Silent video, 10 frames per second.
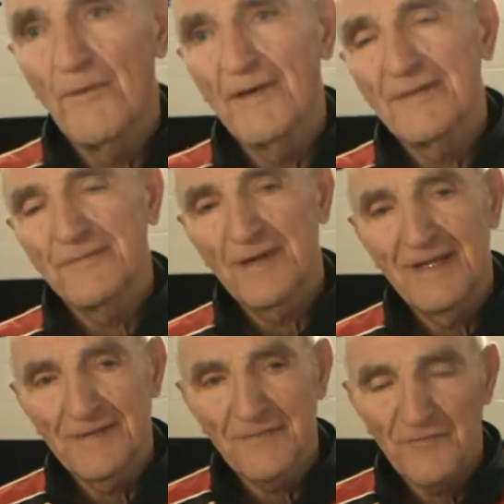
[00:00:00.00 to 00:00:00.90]
well, game?
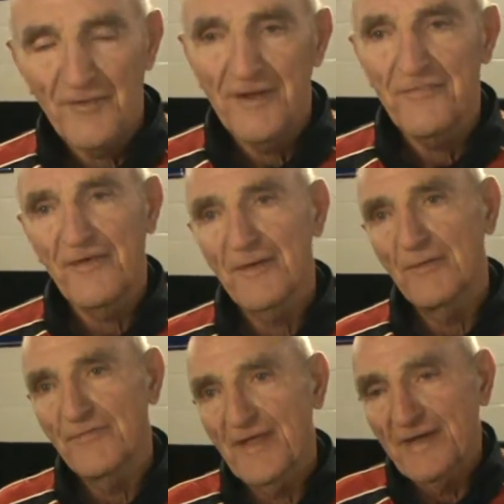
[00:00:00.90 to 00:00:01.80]
Well, the funny thing
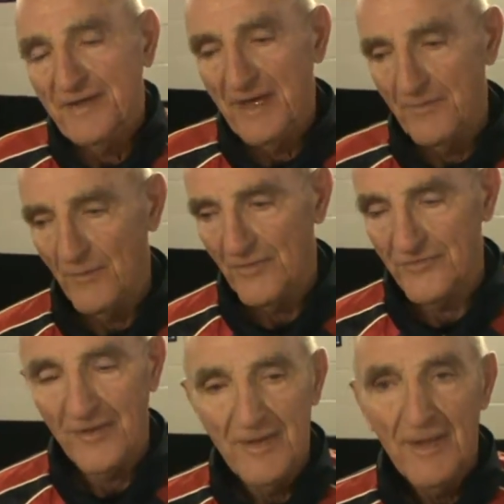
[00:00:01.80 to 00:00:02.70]
with that game was
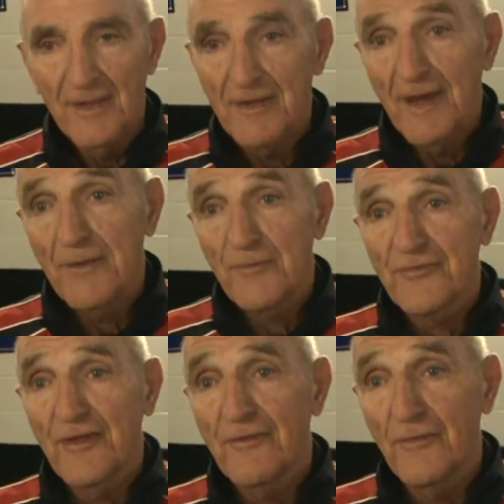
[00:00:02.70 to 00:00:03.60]
ninety
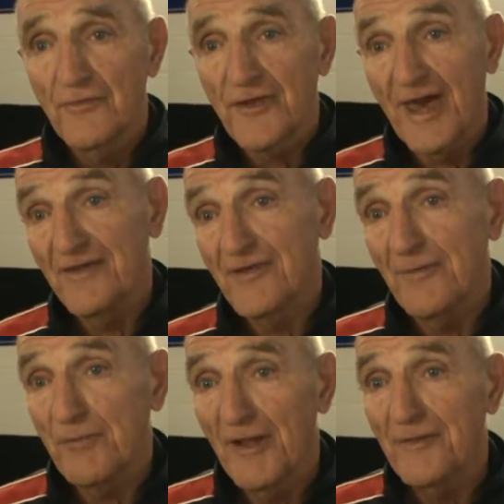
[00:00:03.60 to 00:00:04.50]
percent of those guys I
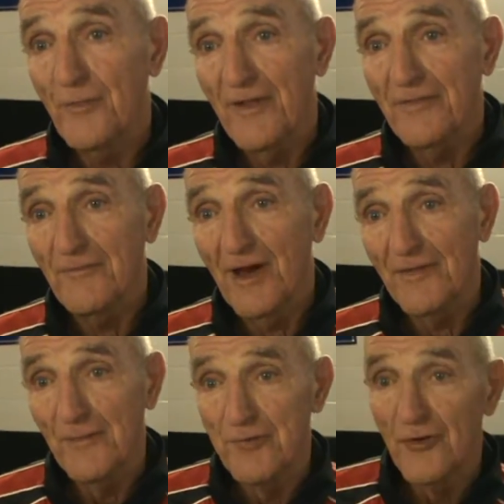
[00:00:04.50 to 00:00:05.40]
played with on
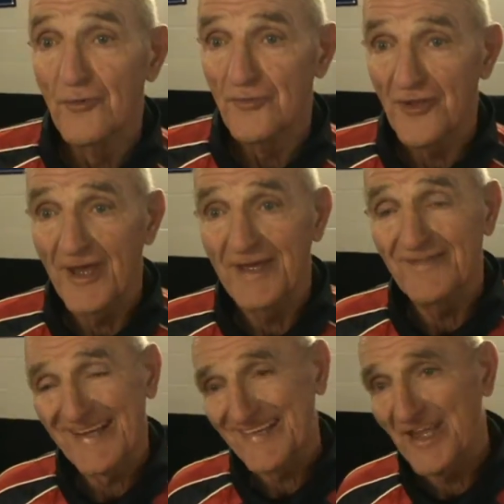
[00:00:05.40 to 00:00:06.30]
the Bruins, I hated
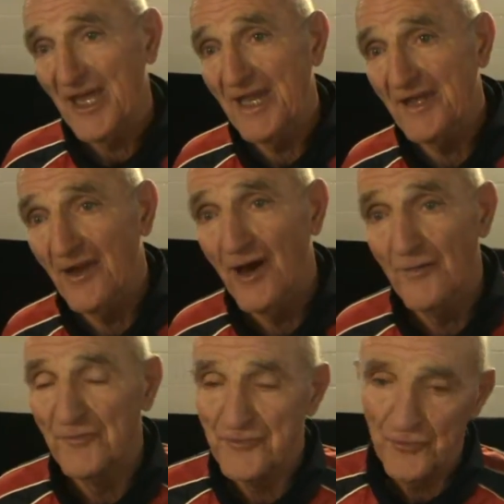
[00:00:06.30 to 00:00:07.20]
Teddy and all
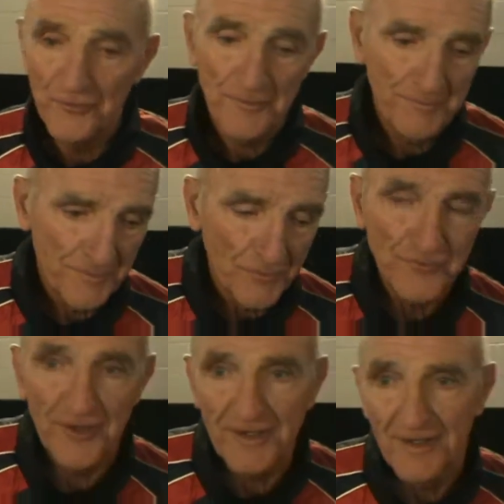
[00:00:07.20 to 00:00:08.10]
the dudes,
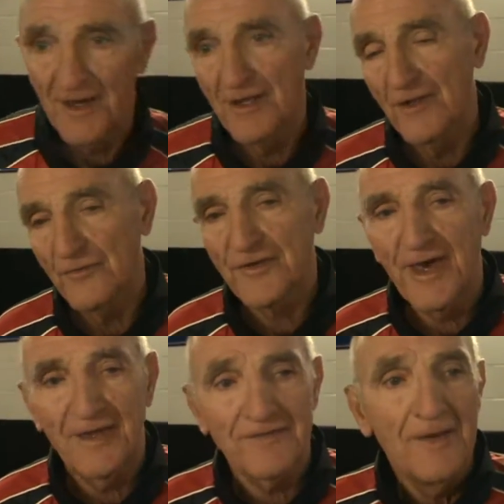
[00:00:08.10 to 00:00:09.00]
music and all those
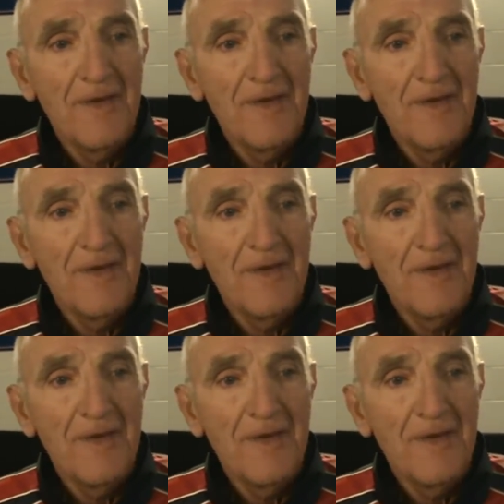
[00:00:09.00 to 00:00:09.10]
guys.